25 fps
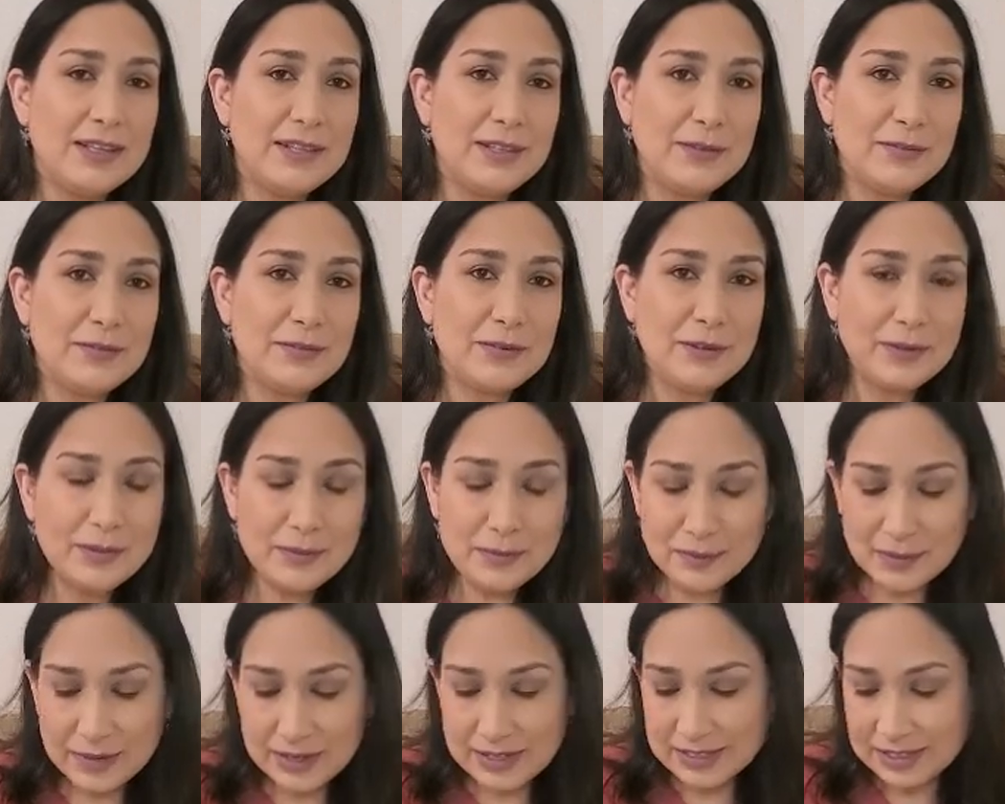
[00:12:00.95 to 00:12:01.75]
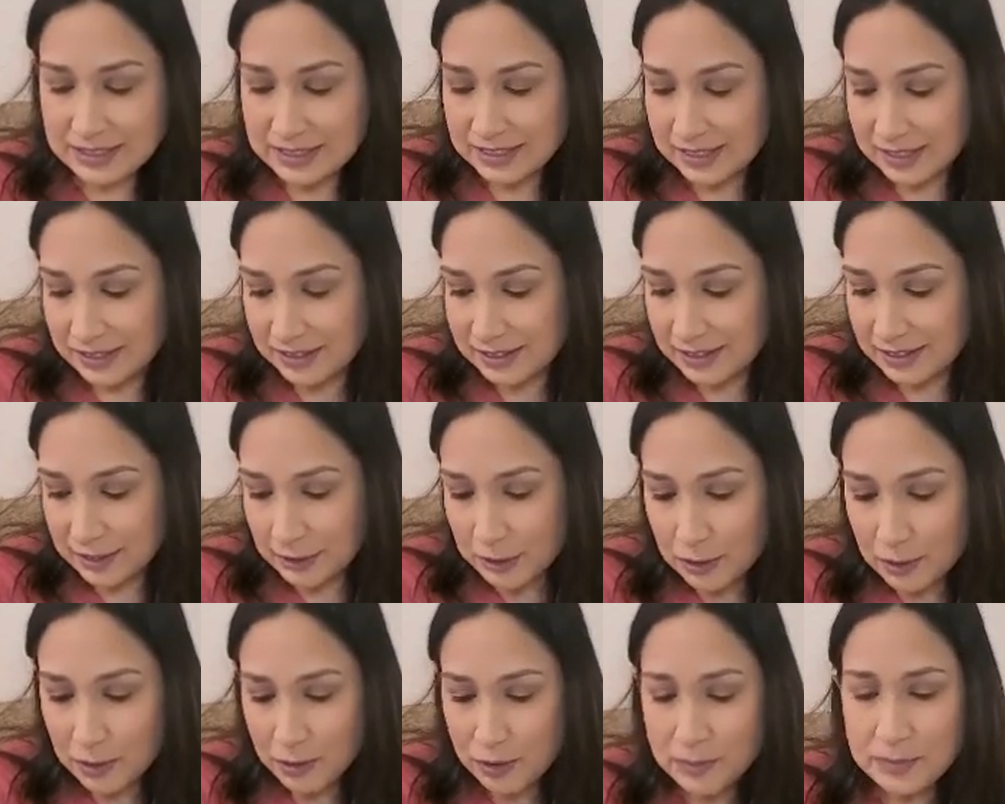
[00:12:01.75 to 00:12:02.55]
different ones here at
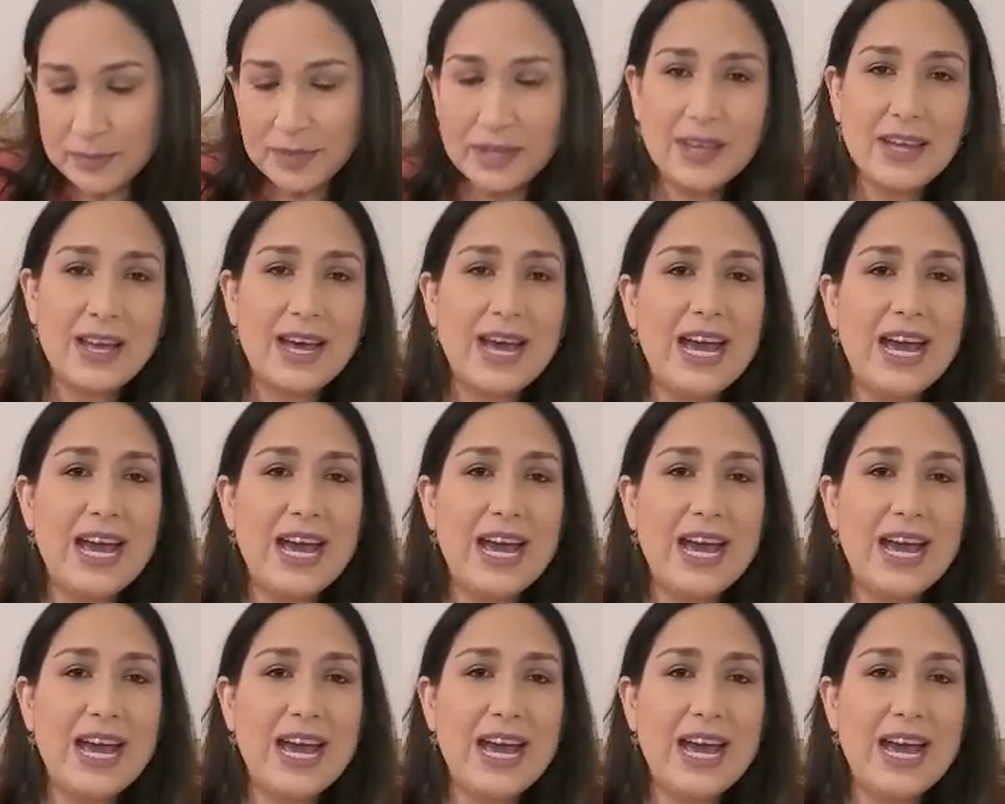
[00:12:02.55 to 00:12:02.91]
home.